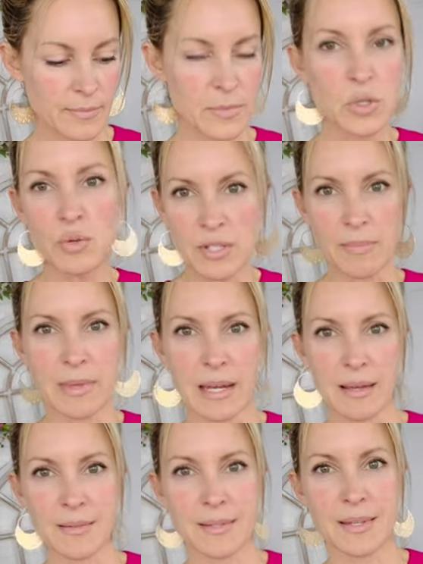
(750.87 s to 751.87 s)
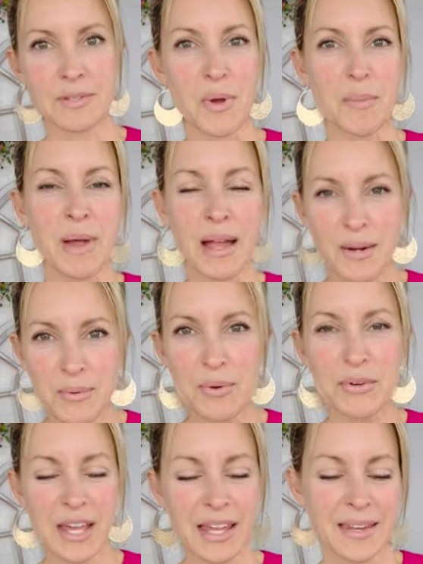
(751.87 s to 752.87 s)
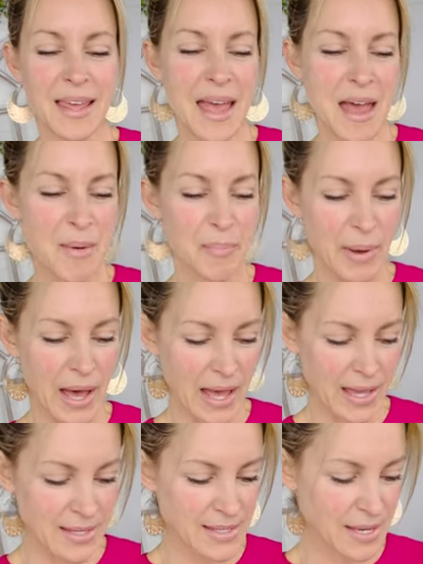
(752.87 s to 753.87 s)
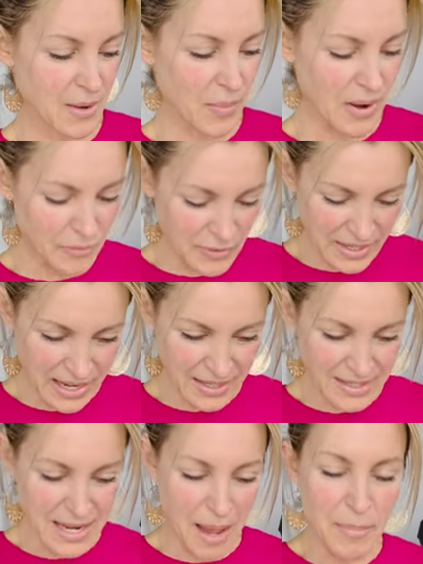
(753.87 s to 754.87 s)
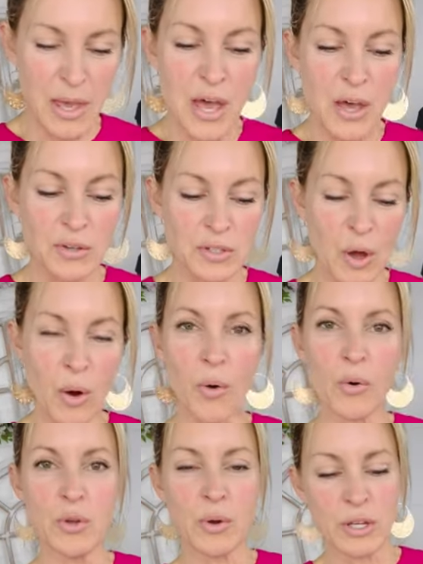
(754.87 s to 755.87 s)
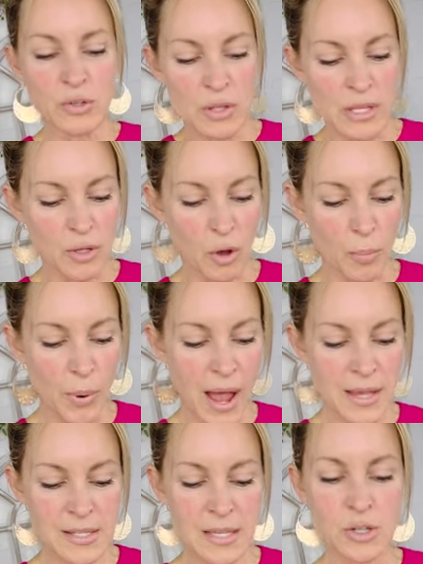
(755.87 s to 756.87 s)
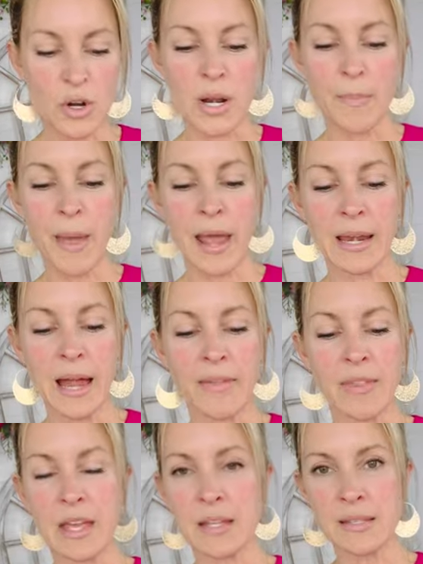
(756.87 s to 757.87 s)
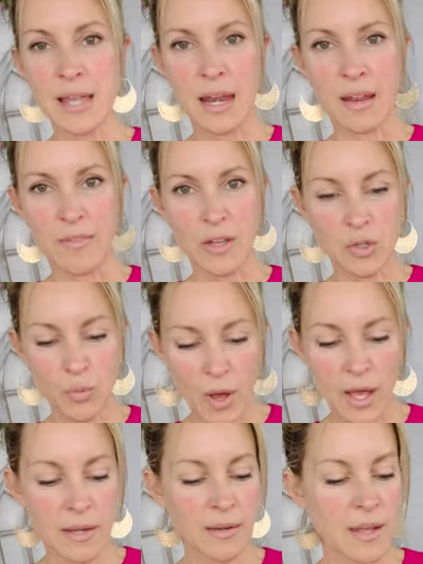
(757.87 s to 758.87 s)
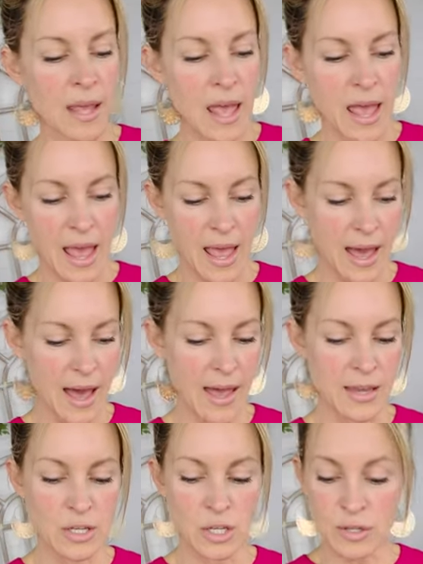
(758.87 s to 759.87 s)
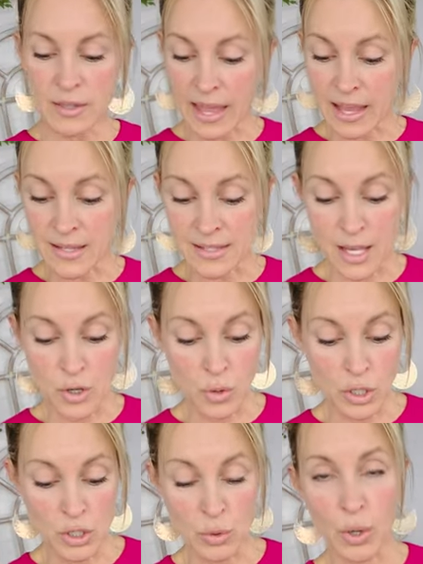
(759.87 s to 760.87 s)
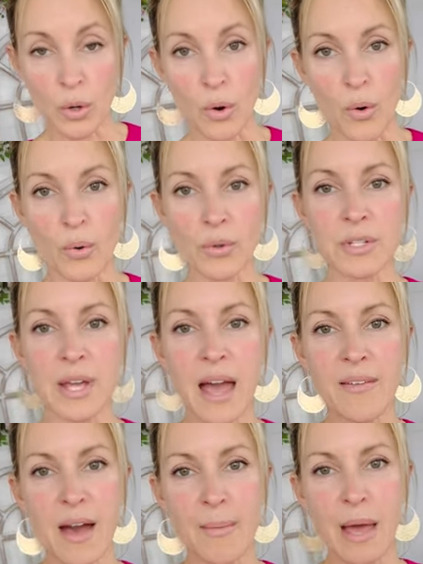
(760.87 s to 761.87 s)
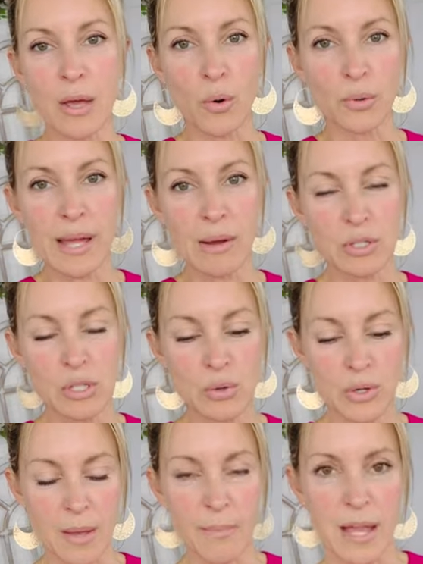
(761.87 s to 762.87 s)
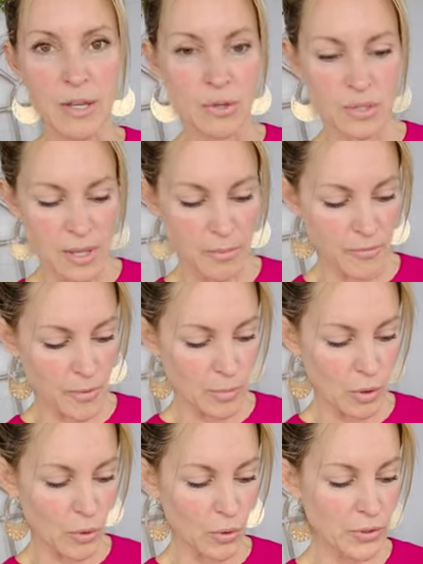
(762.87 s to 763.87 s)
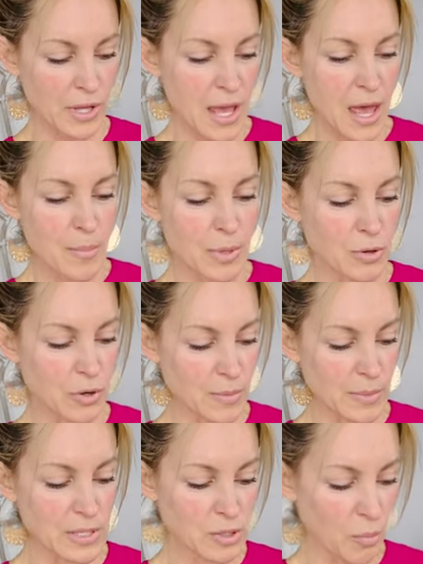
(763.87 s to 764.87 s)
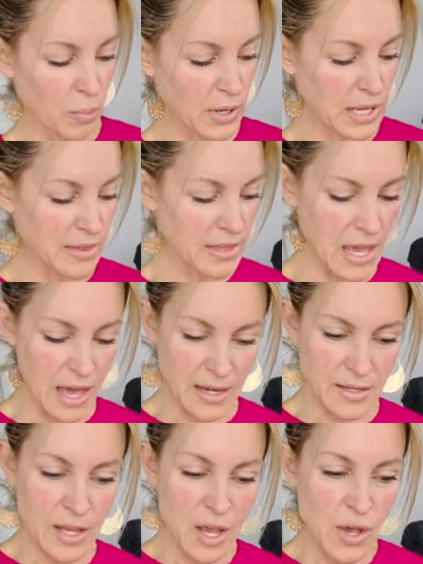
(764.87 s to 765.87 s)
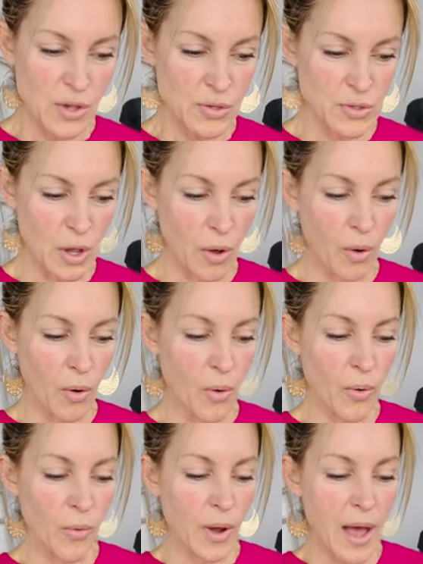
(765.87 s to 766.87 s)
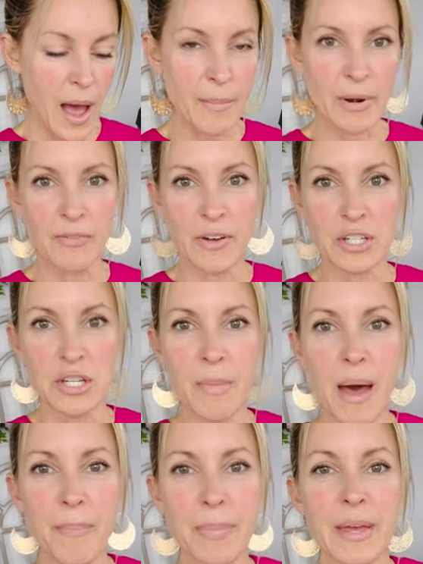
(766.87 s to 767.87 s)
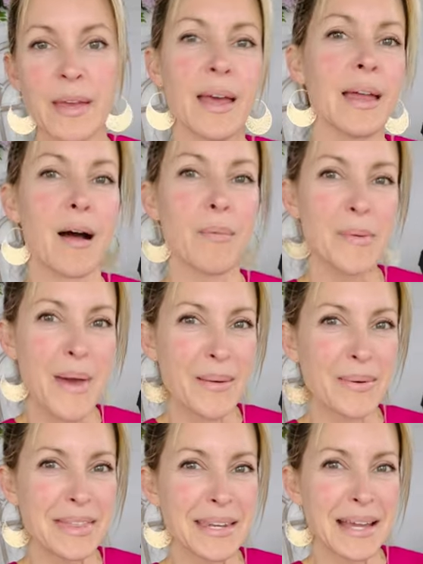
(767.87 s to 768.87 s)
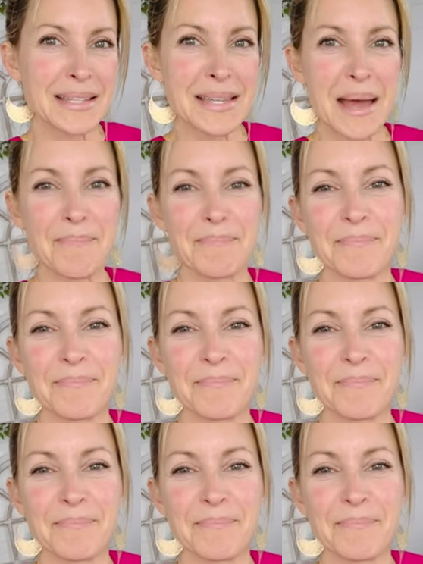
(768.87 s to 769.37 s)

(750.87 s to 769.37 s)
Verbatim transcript: do something else. So I'm not gonna ruin it, but wait for the next step. So you can do this whole process. You're gonna paint on the inside of each one. And like I said, you could do a gold. I've got my gold out too, and I might do some of them gold, but they're gonna be so pretty at the end. So I'm gonna finish them up and I'll be back with the next step.